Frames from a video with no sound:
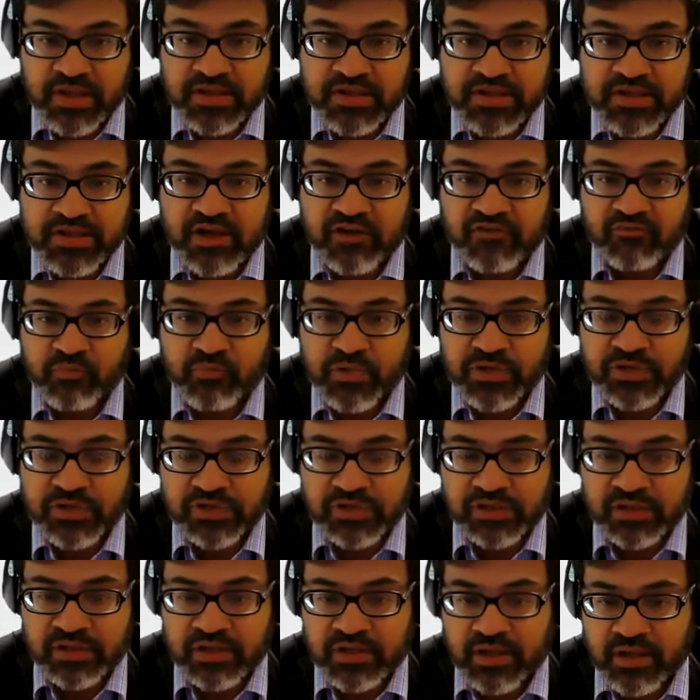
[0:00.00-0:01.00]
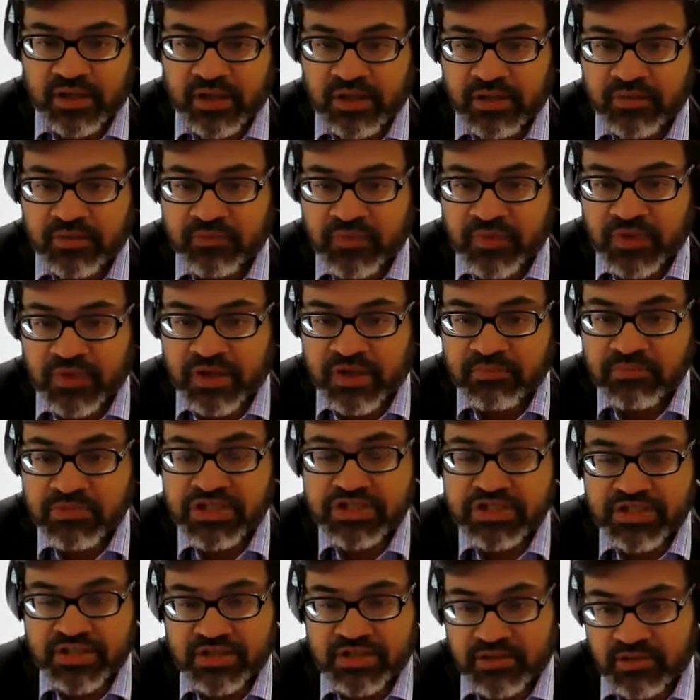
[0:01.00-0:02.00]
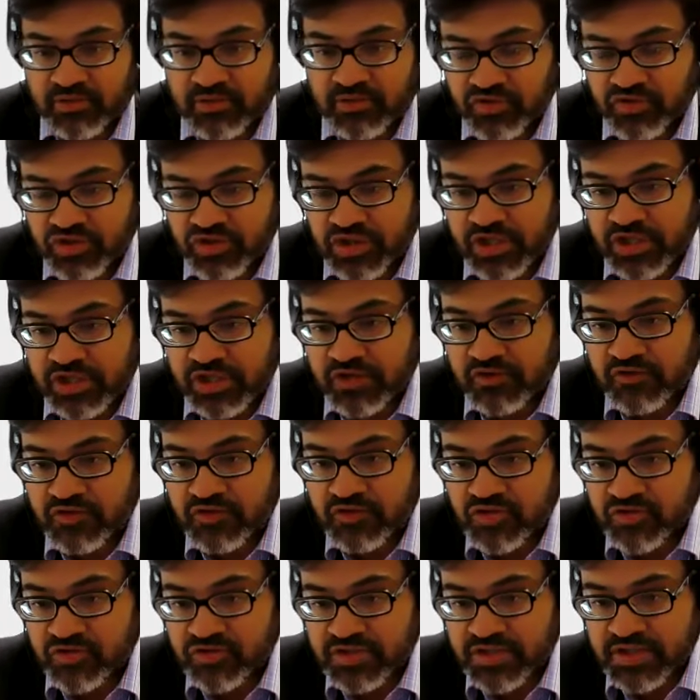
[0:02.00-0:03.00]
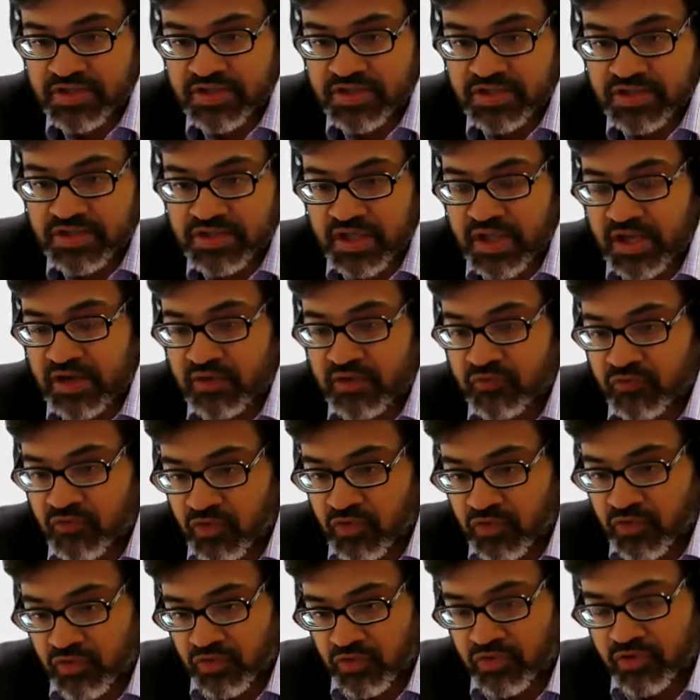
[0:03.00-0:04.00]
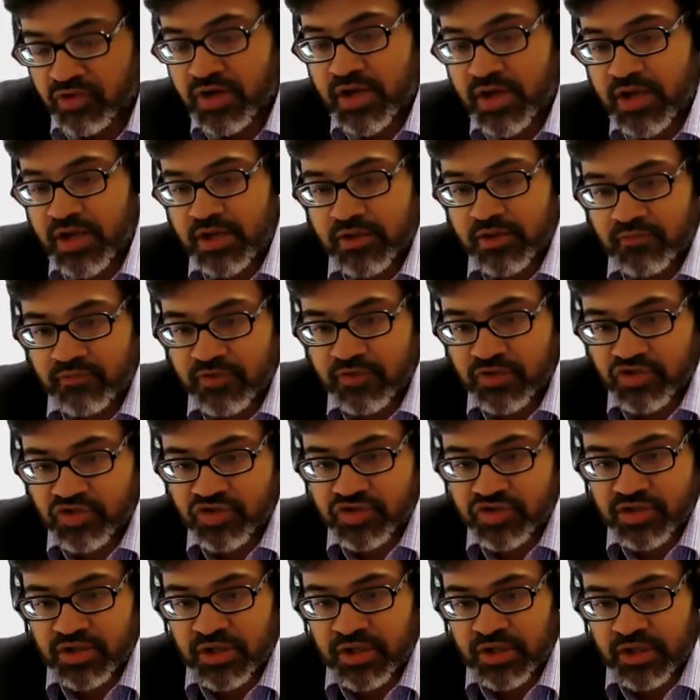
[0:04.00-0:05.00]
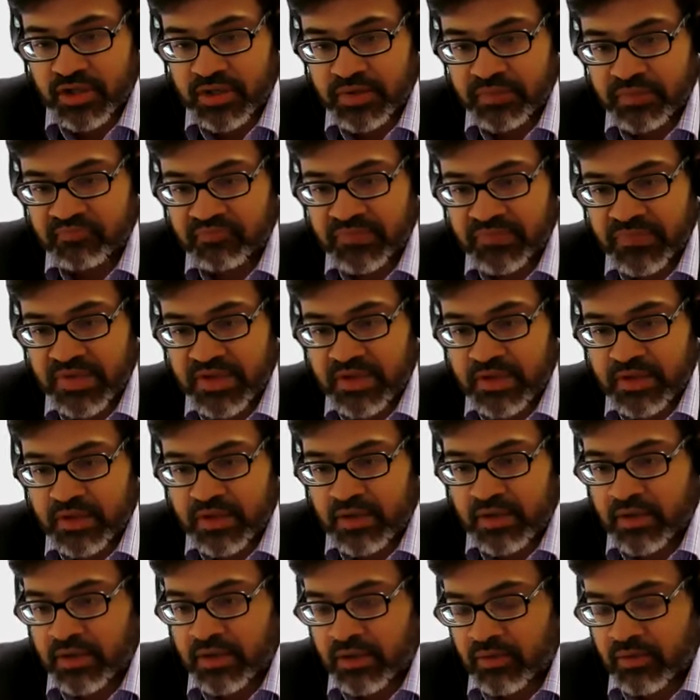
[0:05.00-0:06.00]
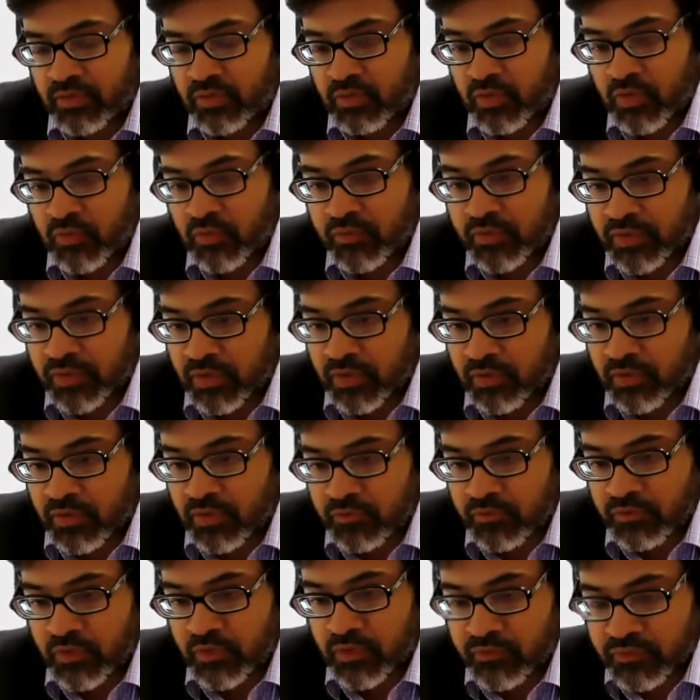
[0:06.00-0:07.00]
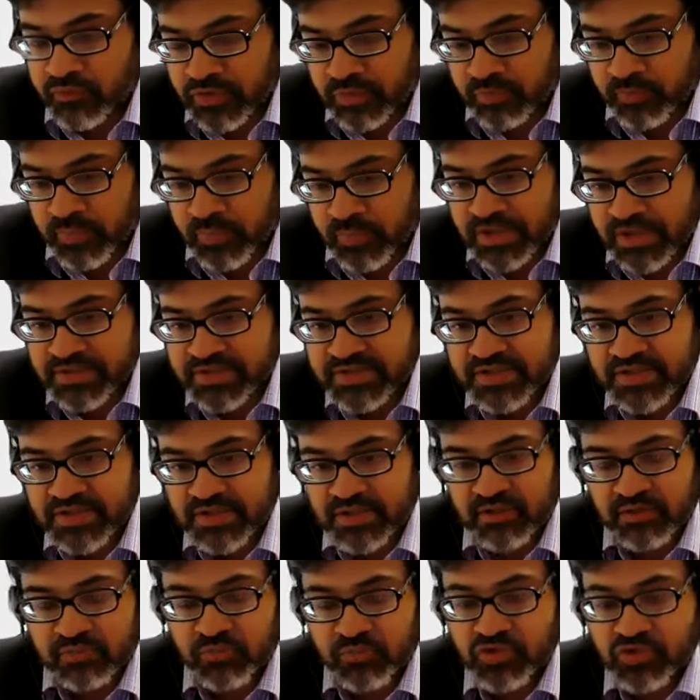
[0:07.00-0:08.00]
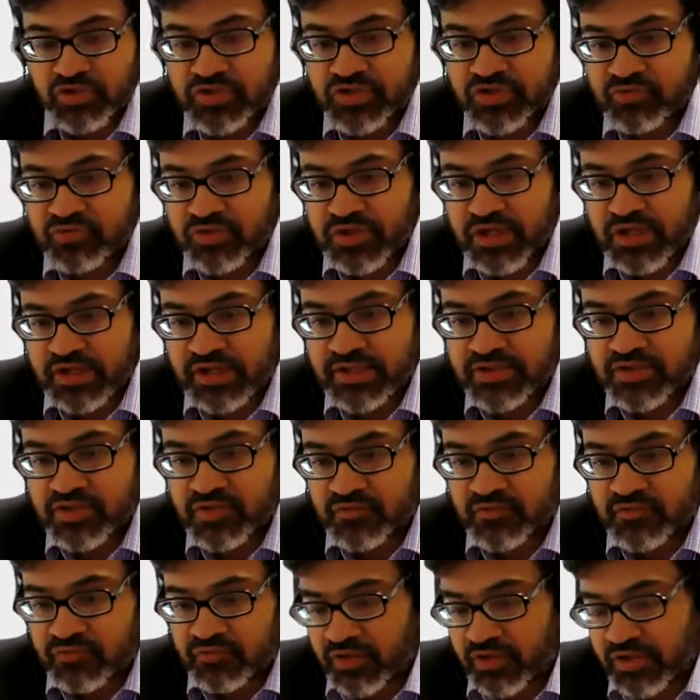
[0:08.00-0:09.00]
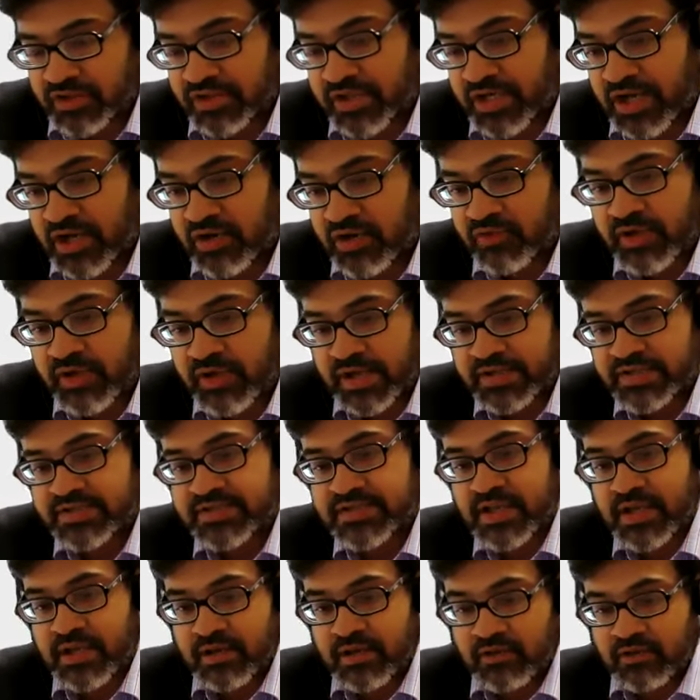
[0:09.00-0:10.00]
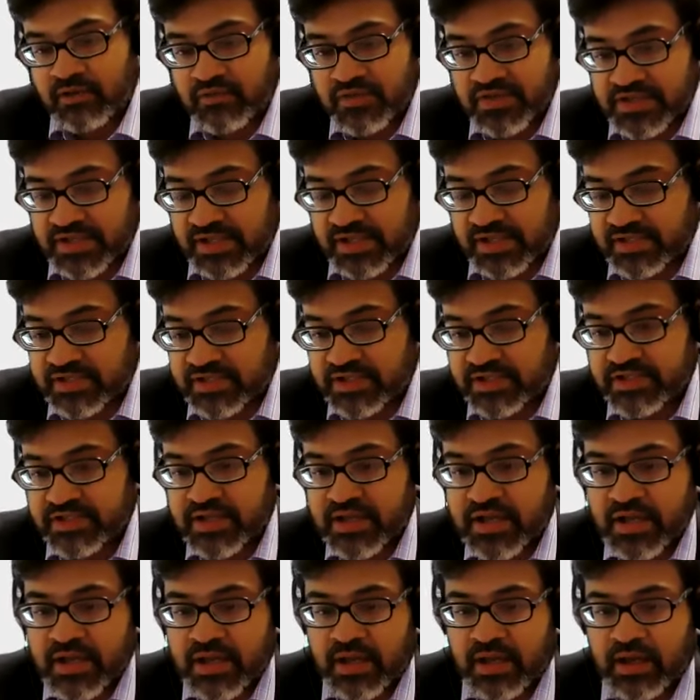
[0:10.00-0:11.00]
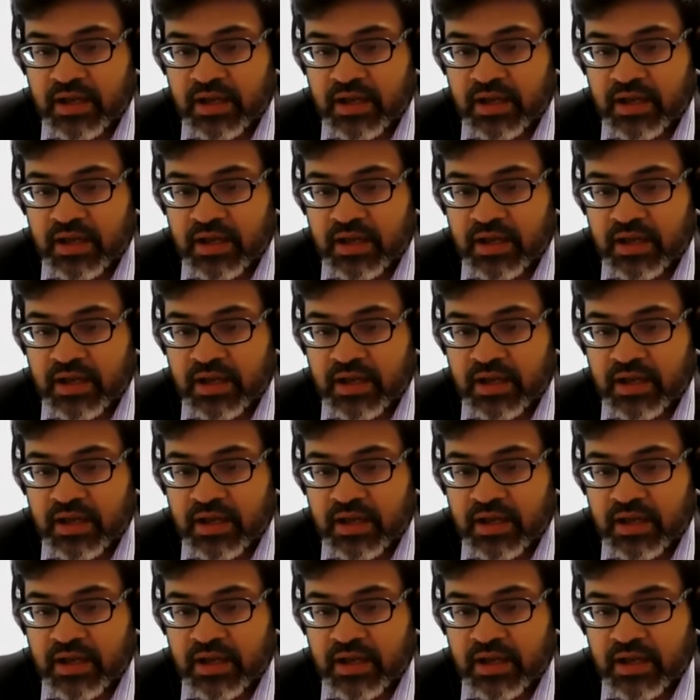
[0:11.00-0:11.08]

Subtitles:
Intergovernmental Committee on Genetic Resources, Decay and Folklore, which over the past almost 2 decades of work now has resulted